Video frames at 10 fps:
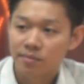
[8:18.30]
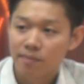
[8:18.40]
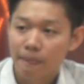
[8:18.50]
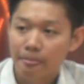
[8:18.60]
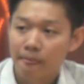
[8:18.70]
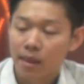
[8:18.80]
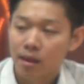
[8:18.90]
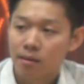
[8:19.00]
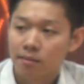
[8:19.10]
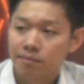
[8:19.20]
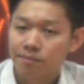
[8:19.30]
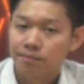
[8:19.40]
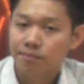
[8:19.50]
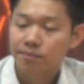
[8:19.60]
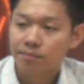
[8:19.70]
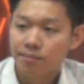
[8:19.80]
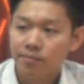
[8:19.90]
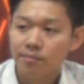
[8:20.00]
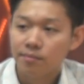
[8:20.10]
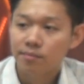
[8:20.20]

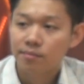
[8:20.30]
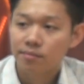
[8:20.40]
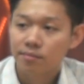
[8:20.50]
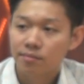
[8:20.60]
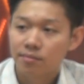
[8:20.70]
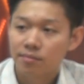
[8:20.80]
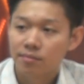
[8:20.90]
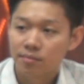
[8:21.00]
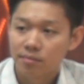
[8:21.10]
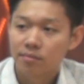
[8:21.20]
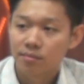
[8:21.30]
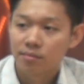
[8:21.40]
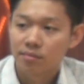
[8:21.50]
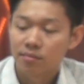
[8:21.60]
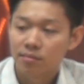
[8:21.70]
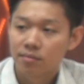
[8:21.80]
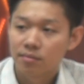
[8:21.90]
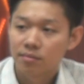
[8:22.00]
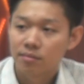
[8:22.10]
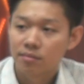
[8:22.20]

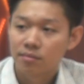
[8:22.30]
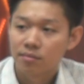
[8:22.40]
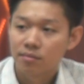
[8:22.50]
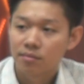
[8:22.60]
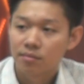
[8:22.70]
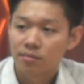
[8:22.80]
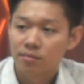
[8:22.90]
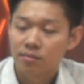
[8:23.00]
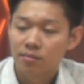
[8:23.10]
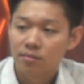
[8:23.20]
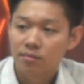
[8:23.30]
(not speaking)